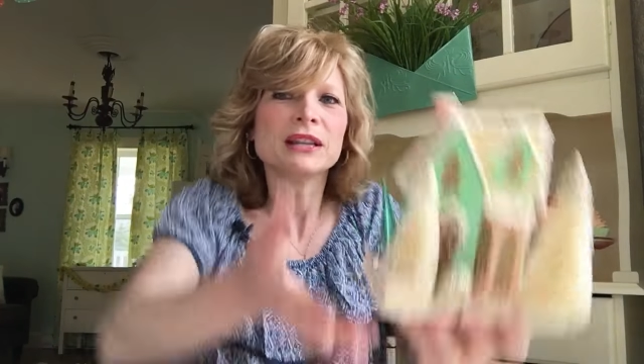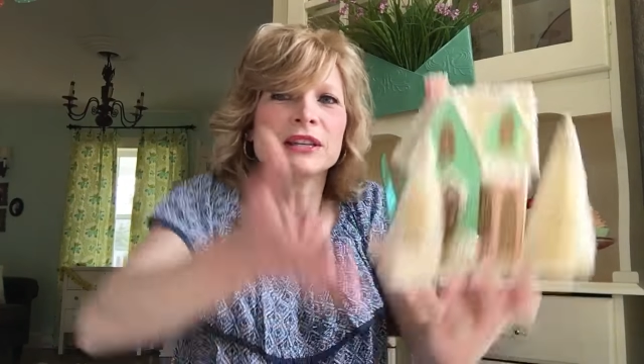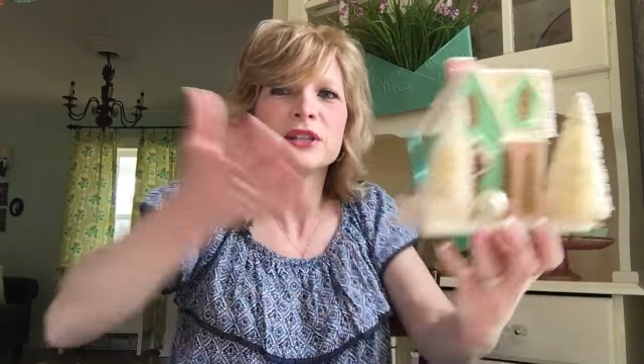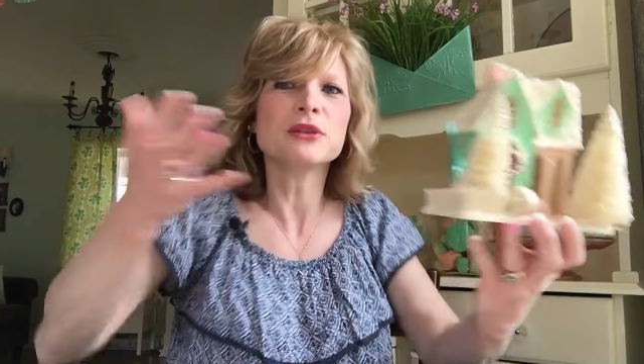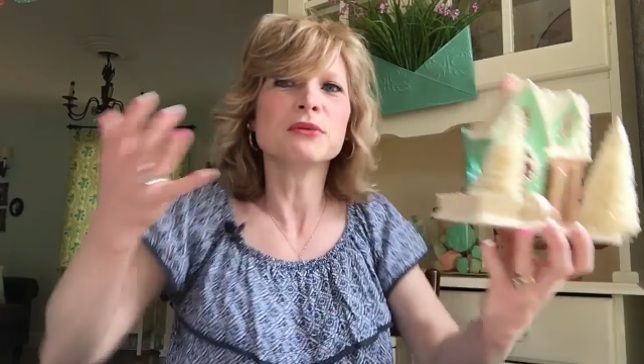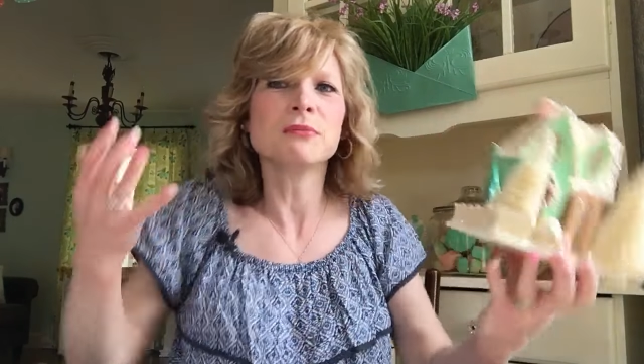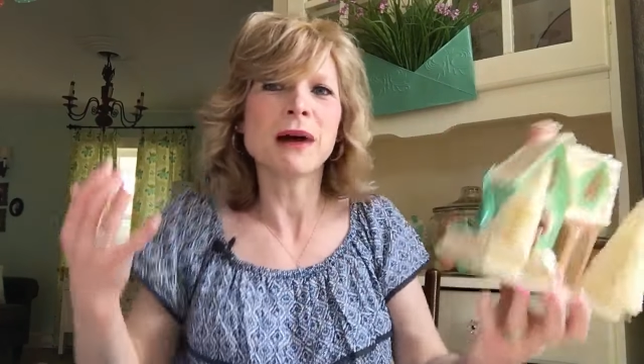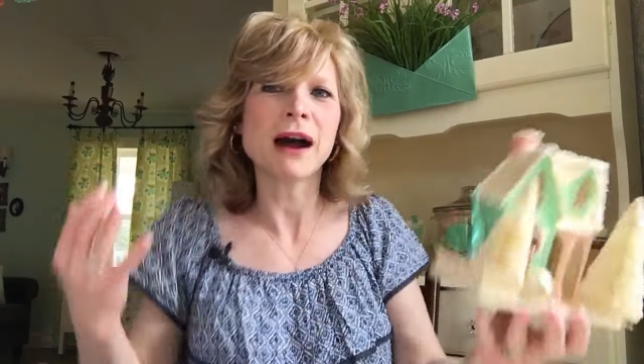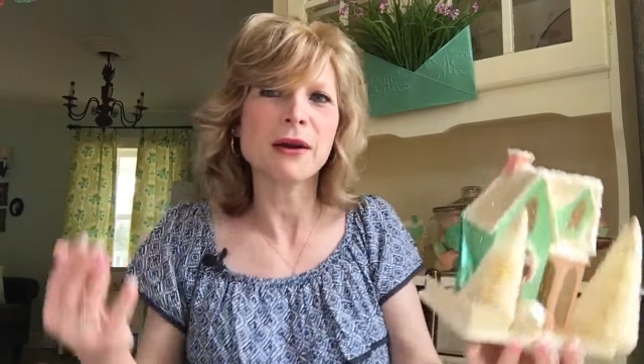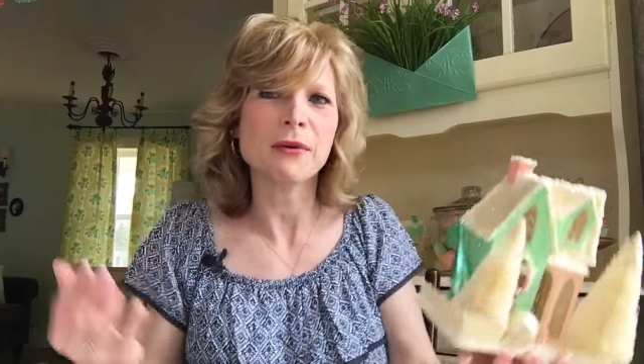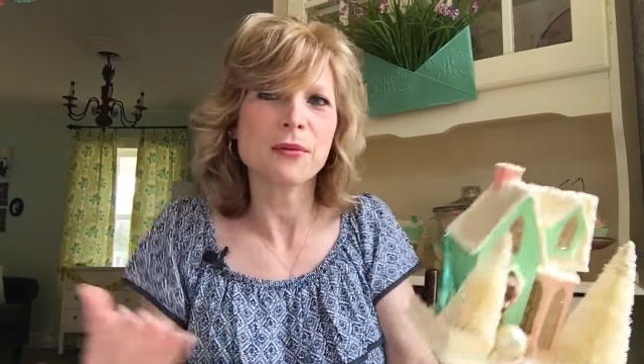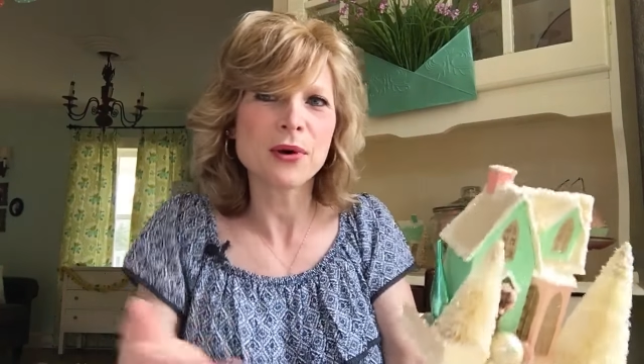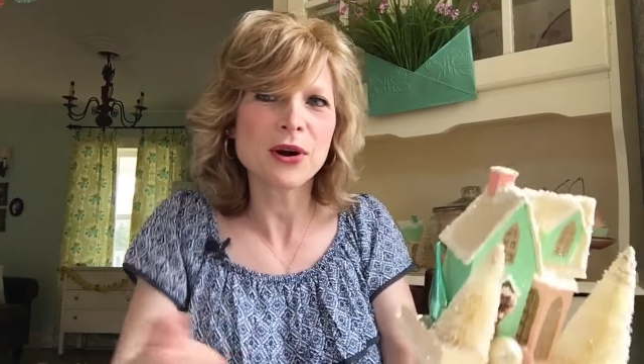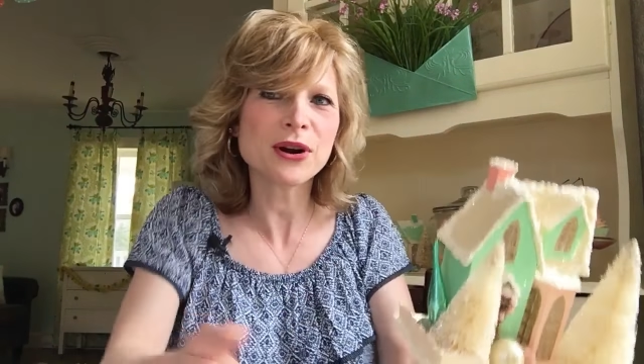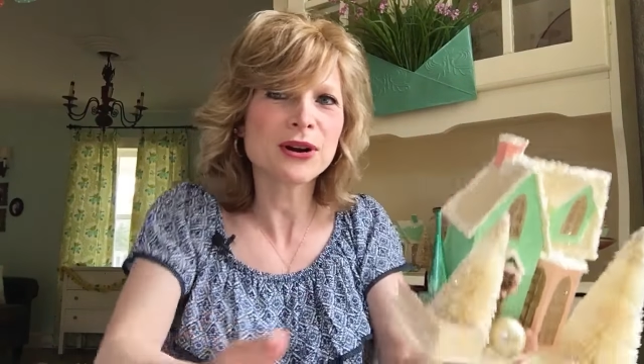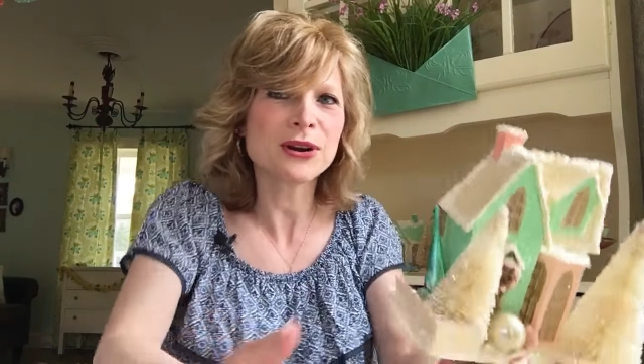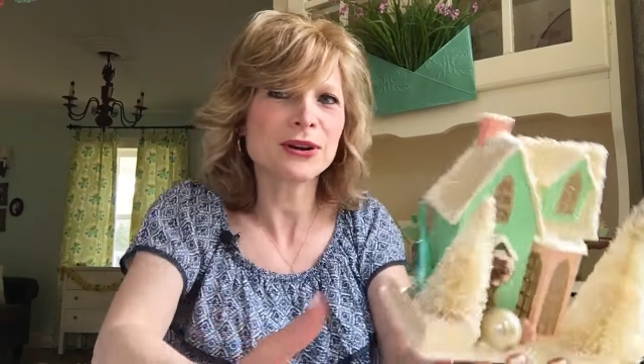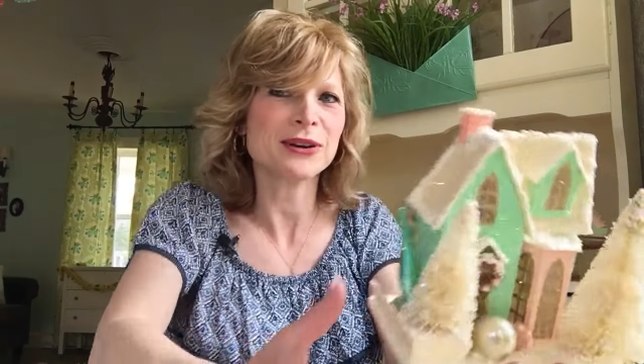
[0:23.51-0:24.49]
into my
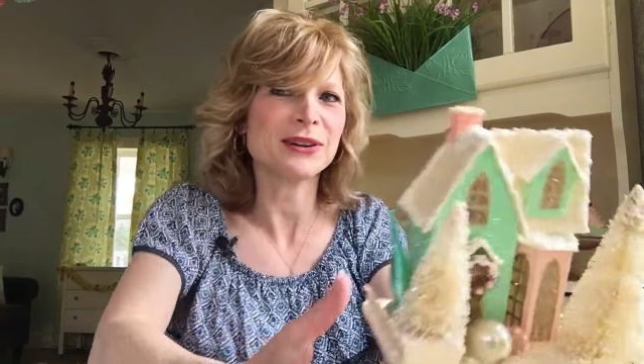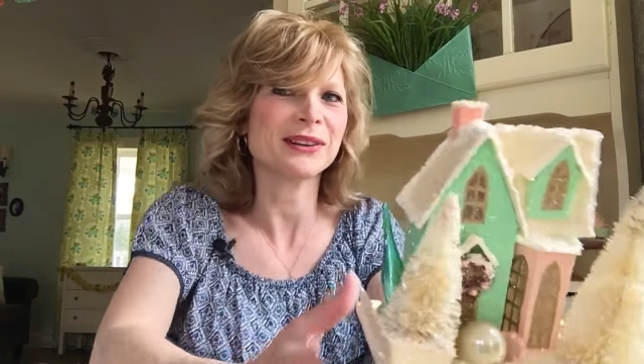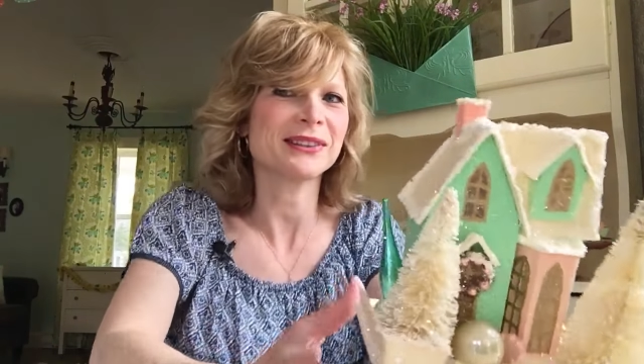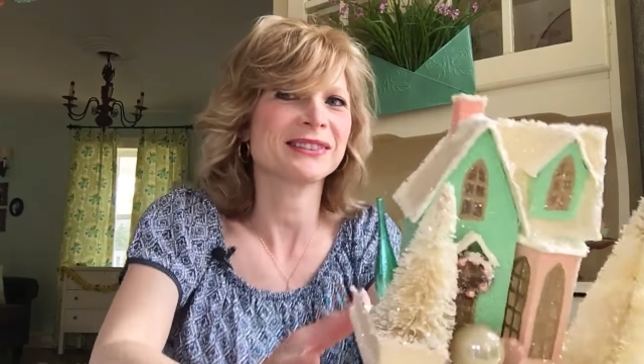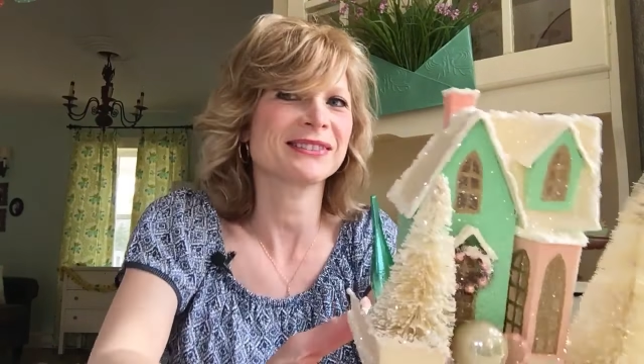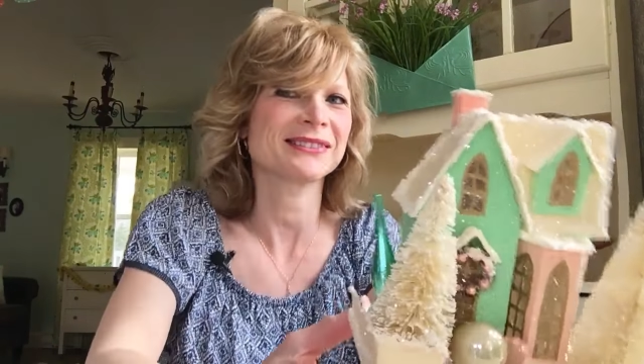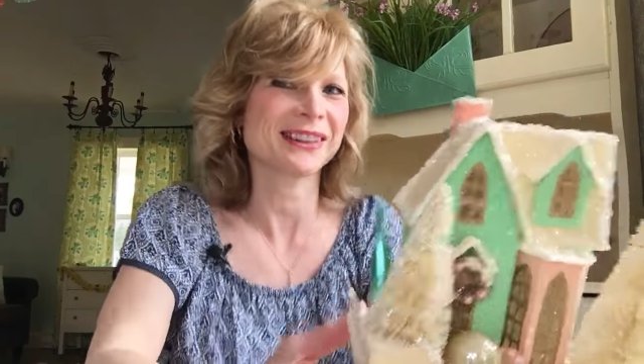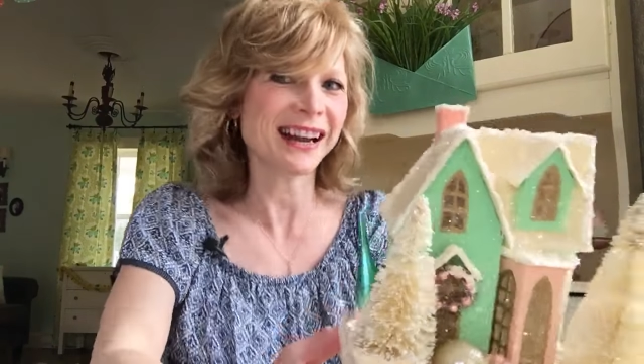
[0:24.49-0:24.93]
world,